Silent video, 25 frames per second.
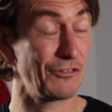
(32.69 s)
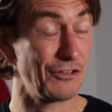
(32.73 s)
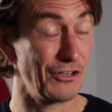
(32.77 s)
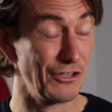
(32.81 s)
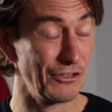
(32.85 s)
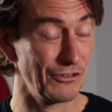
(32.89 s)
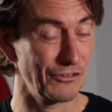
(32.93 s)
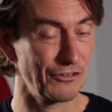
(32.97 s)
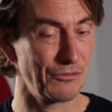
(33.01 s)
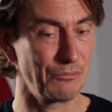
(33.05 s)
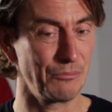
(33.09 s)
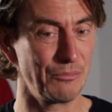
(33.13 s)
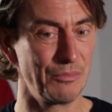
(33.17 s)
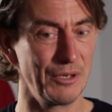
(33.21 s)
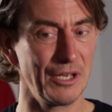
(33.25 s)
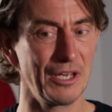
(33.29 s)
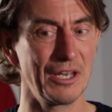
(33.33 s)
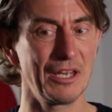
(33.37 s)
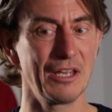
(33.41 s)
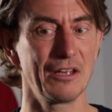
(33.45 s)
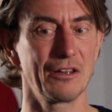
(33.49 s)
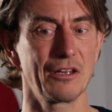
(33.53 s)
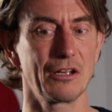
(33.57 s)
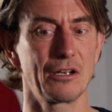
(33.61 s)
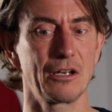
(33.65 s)
years
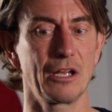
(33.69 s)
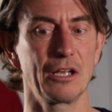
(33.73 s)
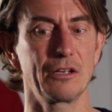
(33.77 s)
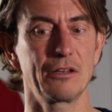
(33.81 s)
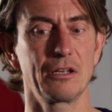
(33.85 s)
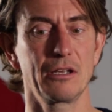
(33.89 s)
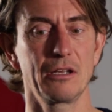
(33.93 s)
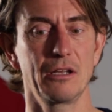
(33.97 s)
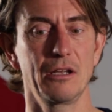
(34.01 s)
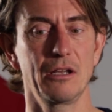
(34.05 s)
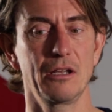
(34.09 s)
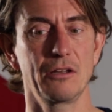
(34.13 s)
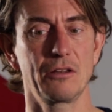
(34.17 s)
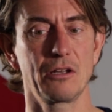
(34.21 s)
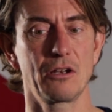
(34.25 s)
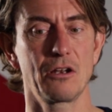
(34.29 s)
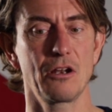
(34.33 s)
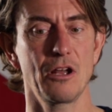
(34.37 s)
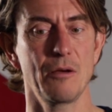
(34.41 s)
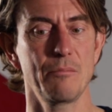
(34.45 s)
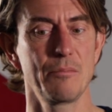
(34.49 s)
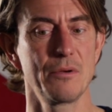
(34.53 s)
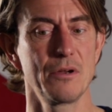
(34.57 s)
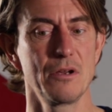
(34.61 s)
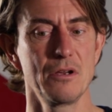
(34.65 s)
being here at the
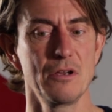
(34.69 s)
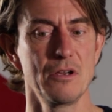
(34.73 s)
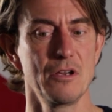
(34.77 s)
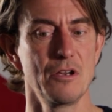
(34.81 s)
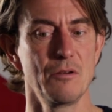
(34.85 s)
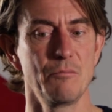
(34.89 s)
club,